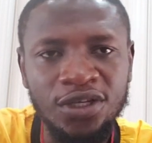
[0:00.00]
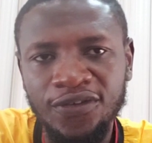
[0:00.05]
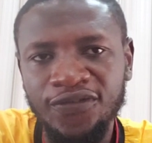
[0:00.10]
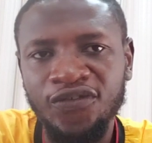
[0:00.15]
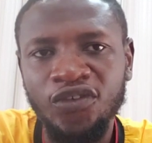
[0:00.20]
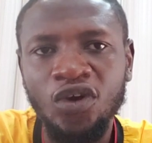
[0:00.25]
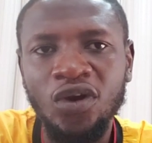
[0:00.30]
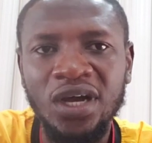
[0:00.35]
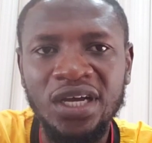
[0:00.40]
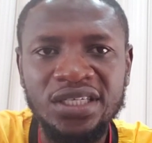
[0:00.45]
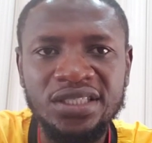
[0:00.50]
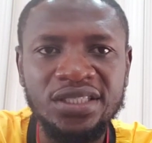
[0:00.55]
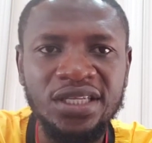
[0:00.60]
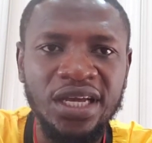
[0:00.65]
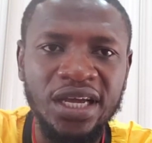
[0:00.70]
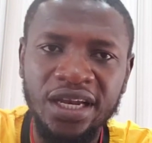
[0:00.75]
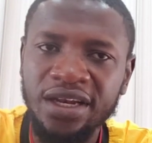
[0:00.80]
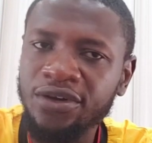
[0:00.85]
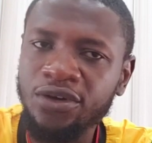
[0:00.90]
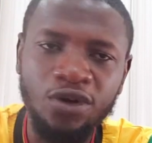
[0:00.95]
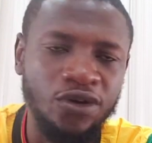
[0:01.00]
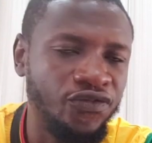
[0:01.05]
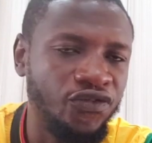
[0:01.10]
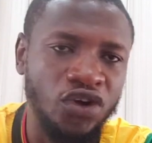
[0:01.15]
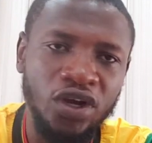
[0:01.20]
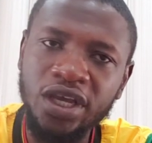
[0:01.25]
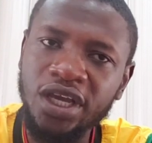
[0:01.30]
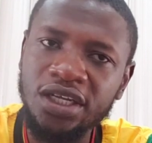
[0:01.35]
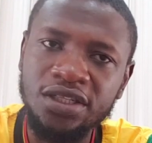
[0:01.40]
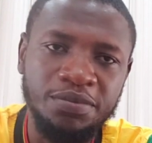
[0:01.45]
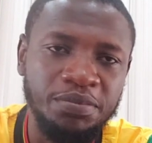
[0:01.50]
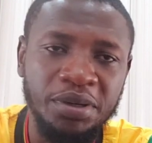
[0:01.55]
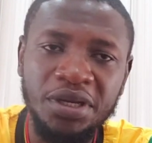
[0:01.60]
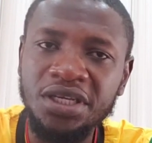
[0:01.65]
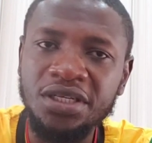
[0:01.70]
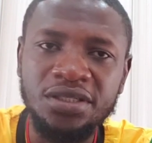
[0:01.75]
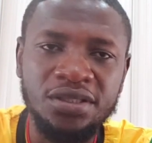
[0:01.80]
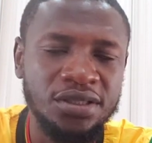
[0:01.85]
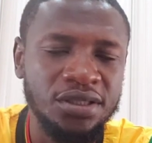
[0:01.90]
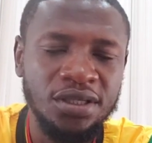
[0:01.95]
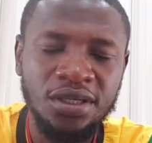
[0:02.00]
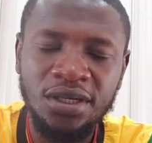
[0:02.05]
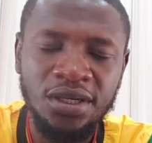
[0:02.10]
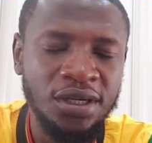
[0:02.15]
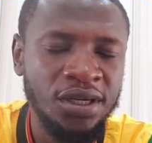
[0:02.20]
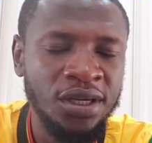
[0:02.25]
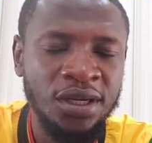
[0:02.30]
You follow us there, and don't forget, please.